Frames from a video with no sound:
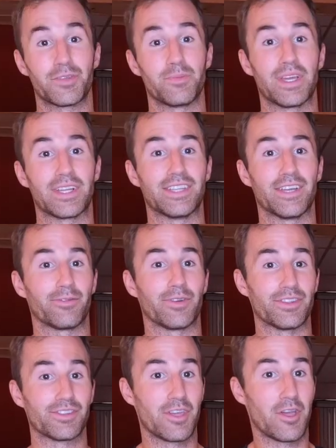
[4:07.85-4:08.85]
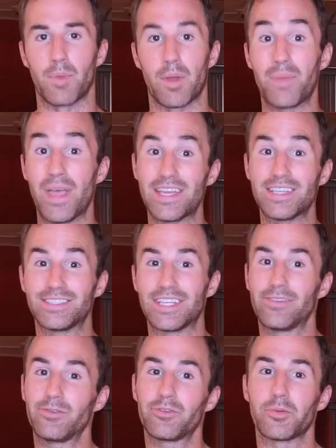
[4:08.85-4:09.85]
big difference. My pace,
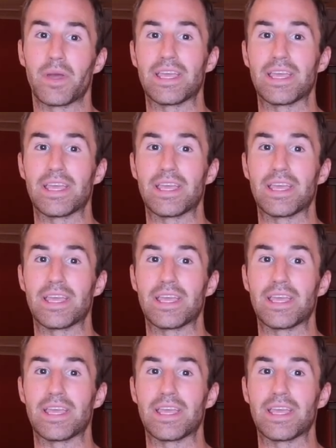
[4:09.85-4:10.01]
even for my